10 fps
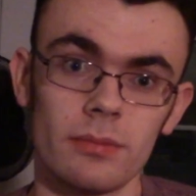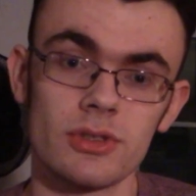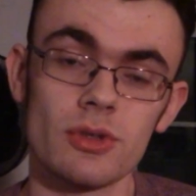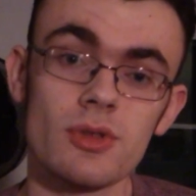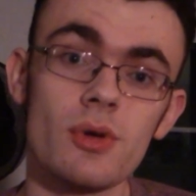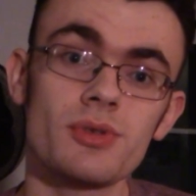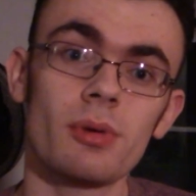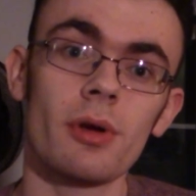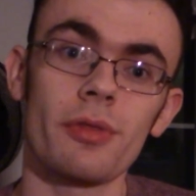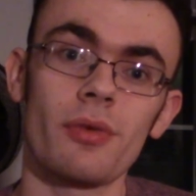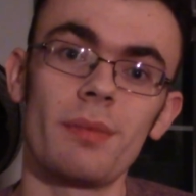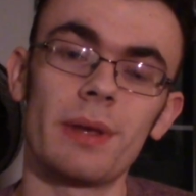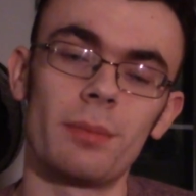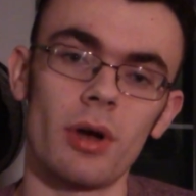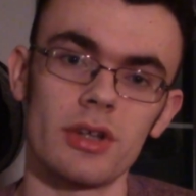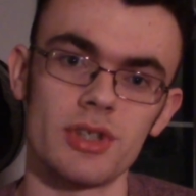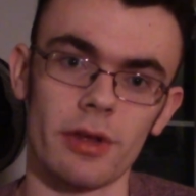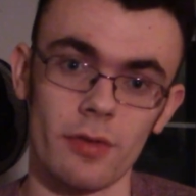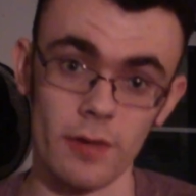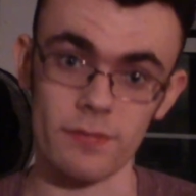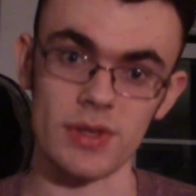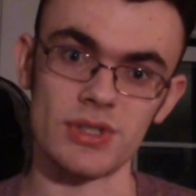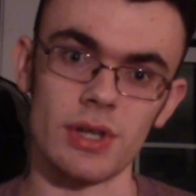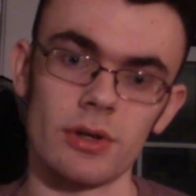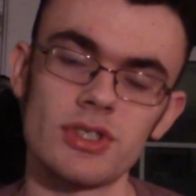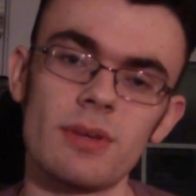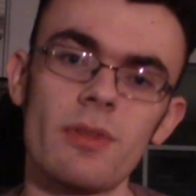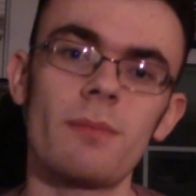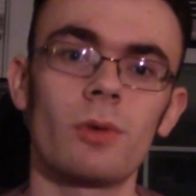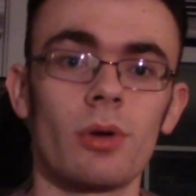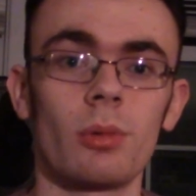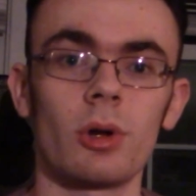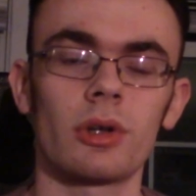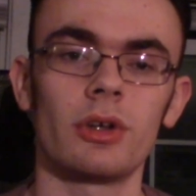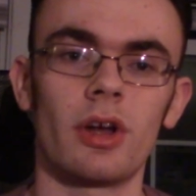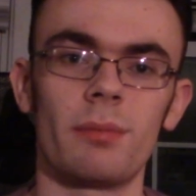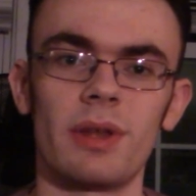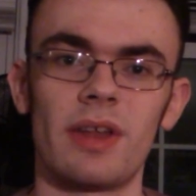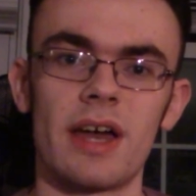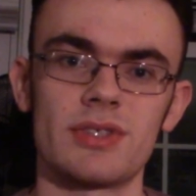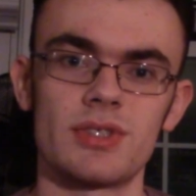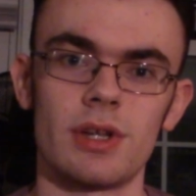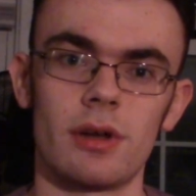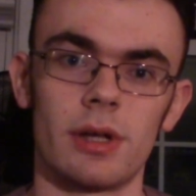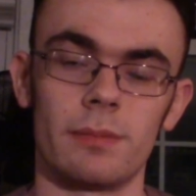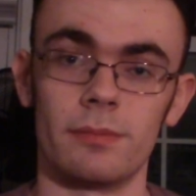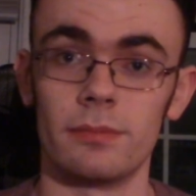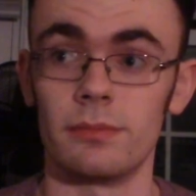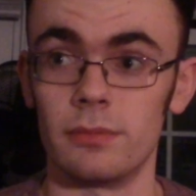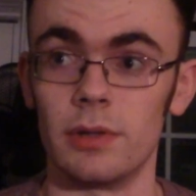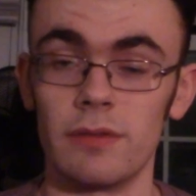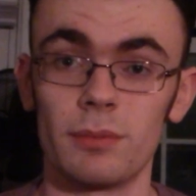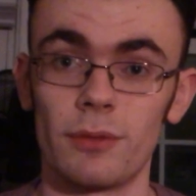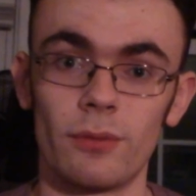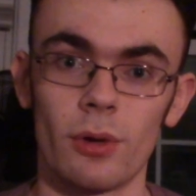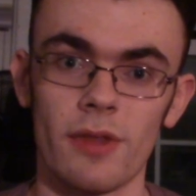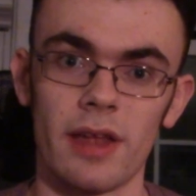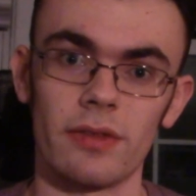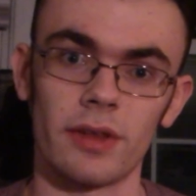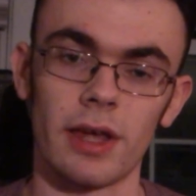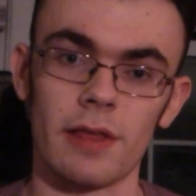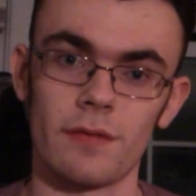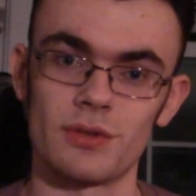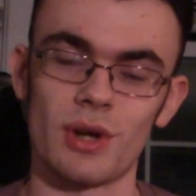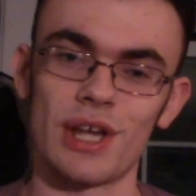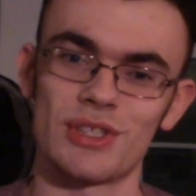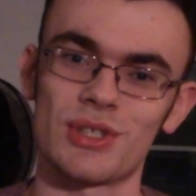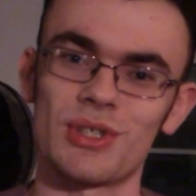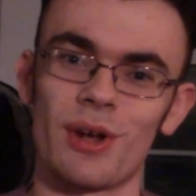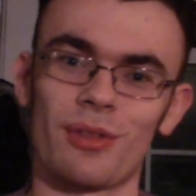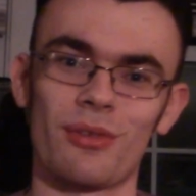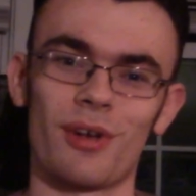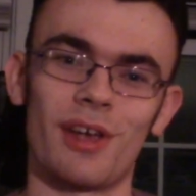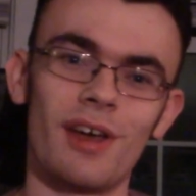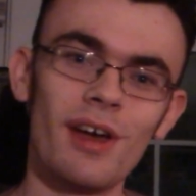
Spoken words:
So those were our 3 big projects of this year. Some of them we were working on a bit last year, and even before that in the case of Jurassic Shark 3.